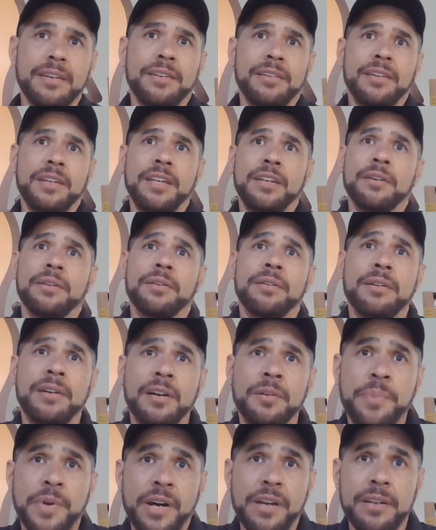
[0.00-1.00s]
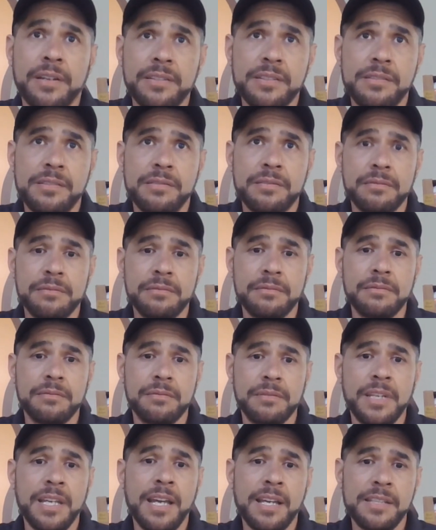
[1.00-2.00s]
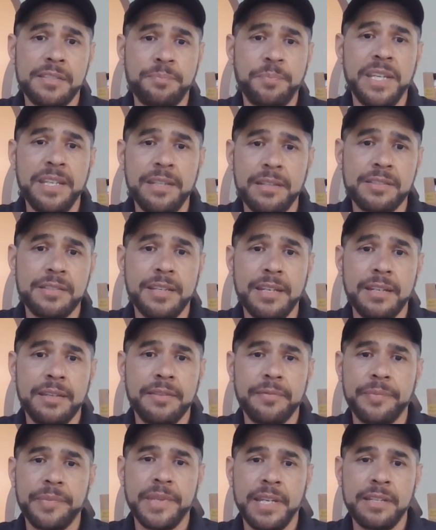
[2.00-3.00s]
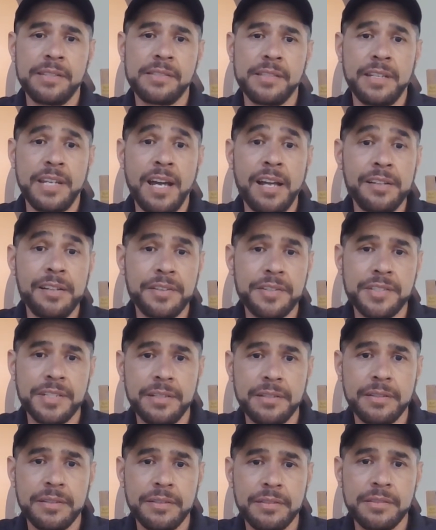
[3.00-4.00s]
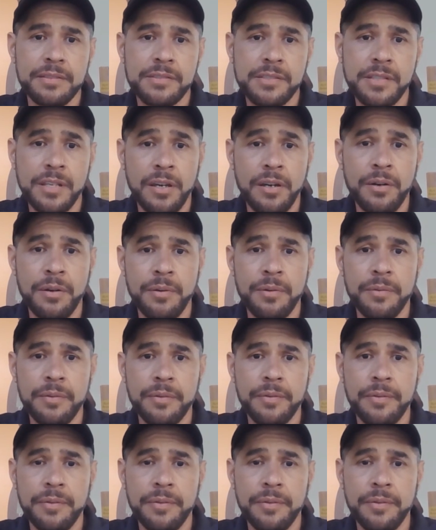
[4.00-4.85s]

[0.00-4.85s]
you know, our product it has peanuts in it and it's an allergen. So